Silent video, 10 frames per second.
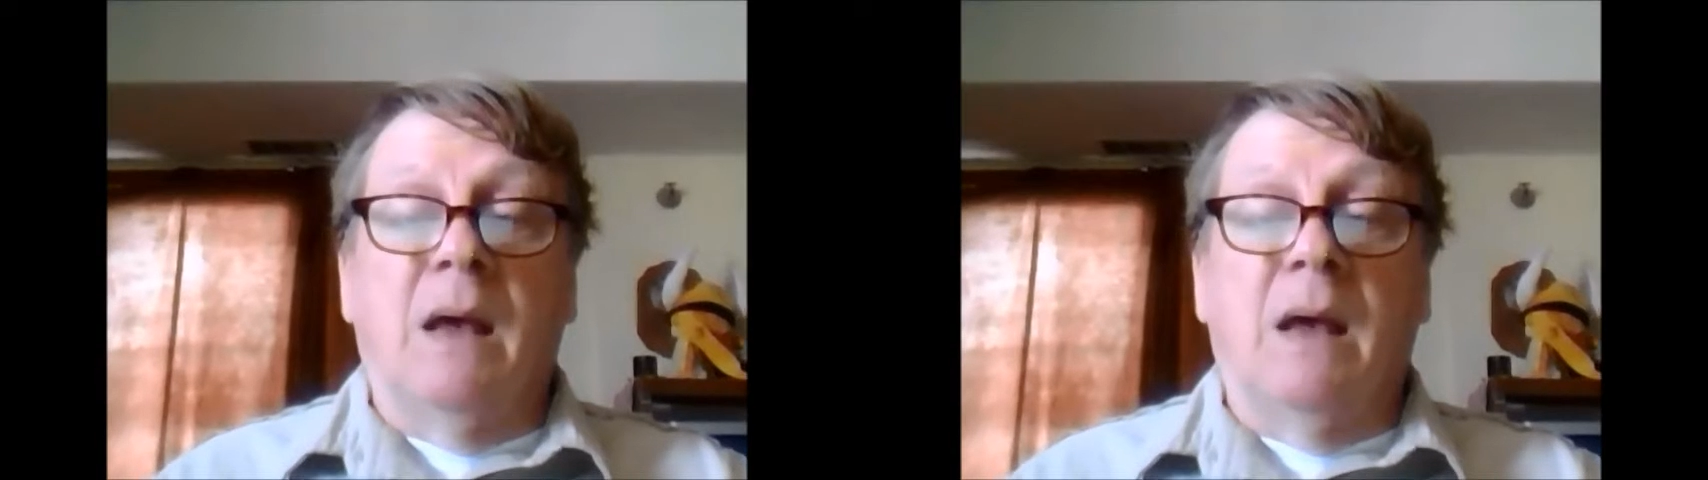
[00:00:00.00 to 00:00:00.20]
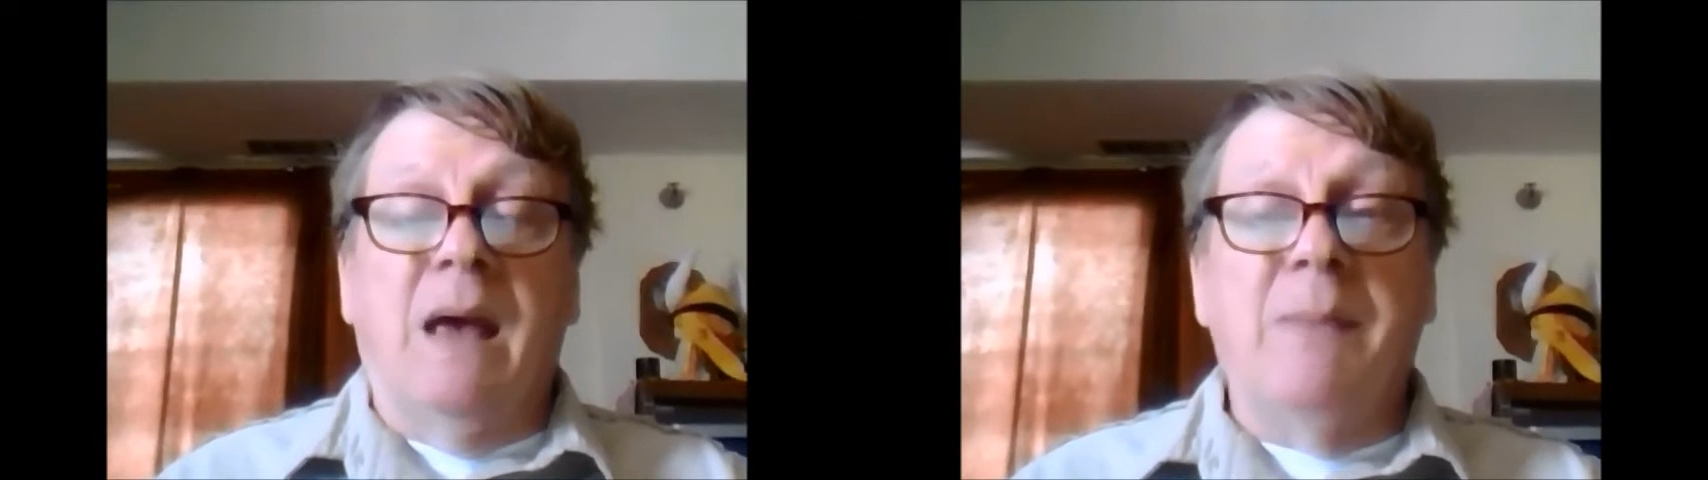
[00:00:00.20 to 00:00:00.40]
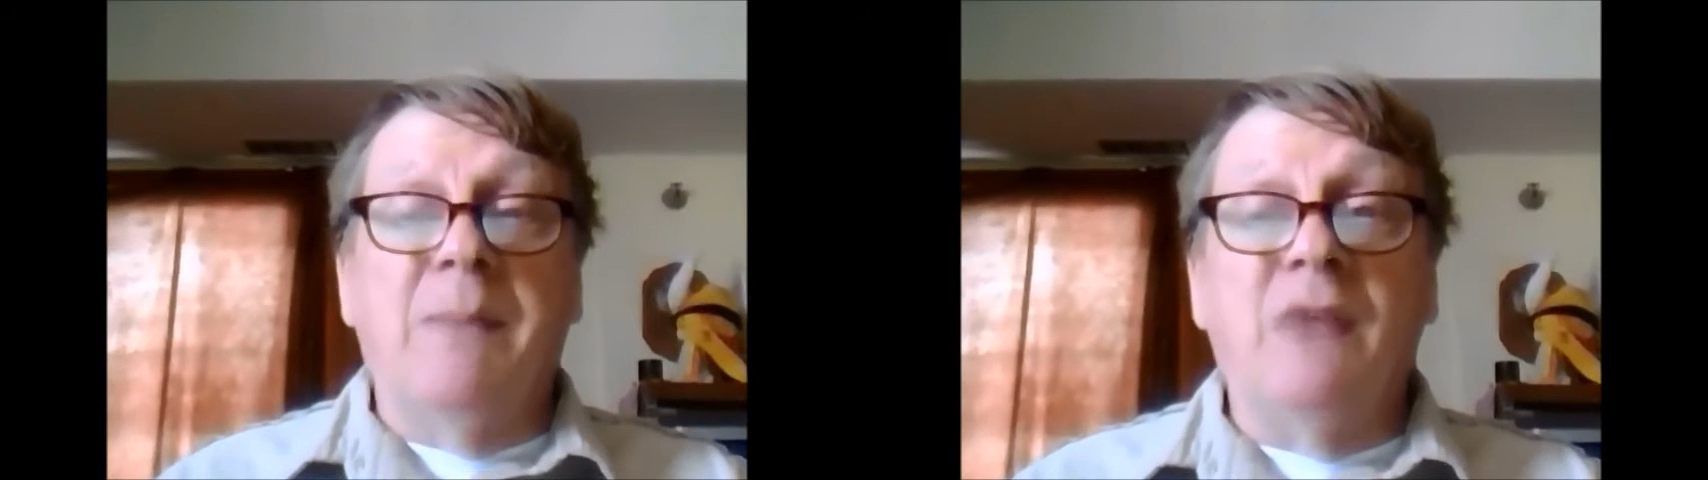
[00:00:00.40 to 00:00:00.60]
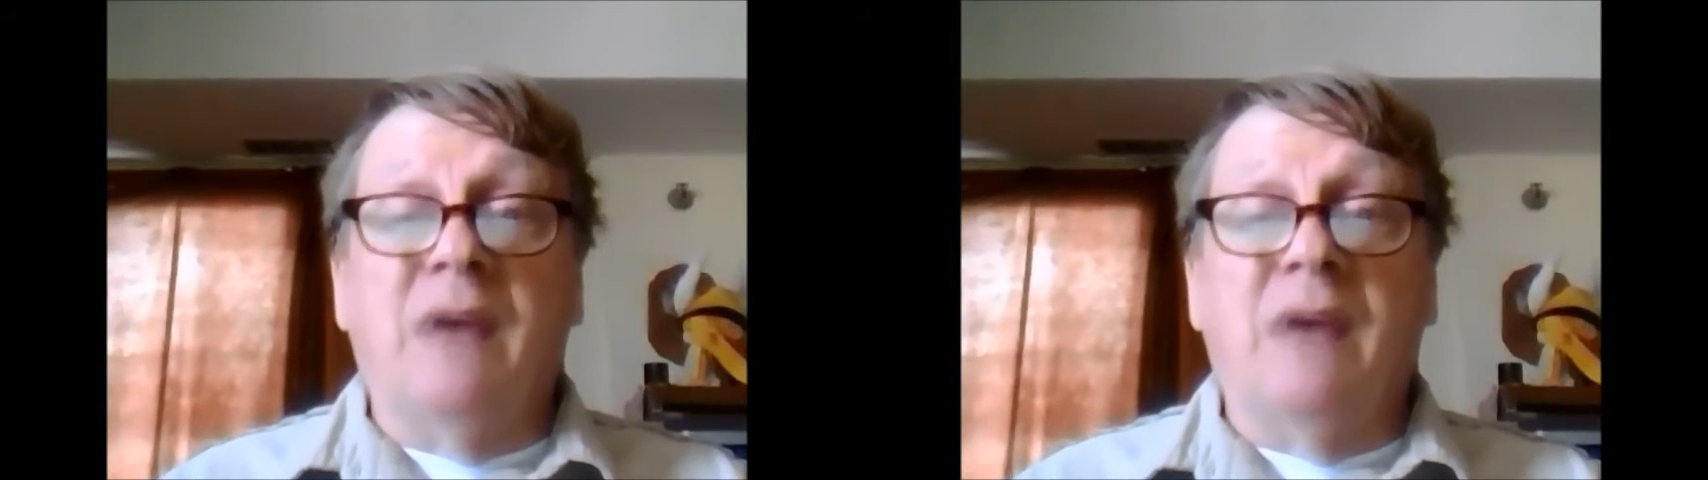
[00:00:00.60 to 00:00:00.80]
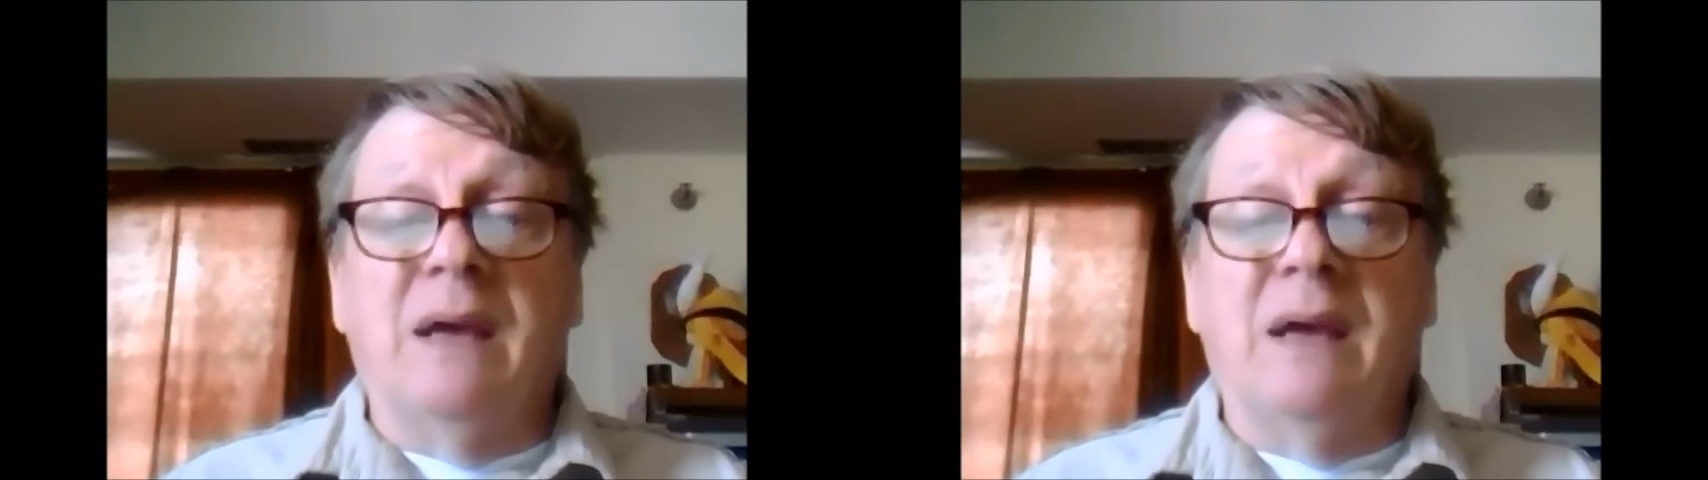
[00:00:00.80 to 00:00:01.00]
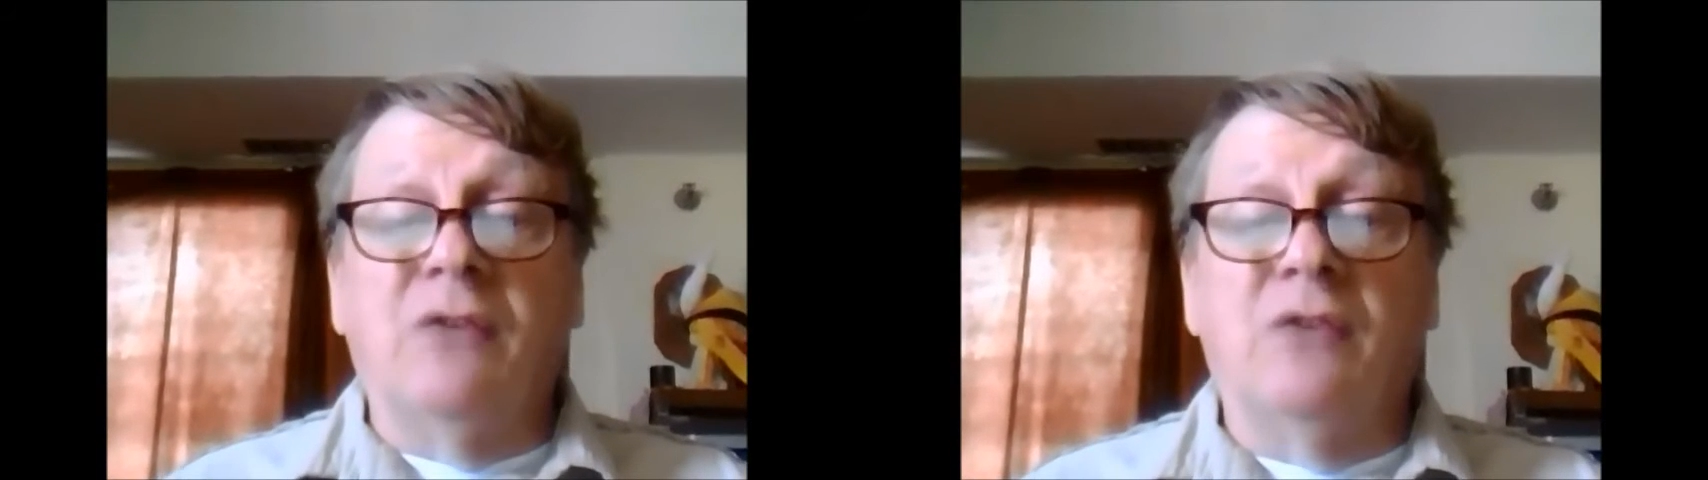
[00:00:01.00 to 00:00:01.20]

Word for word: At best, I guess,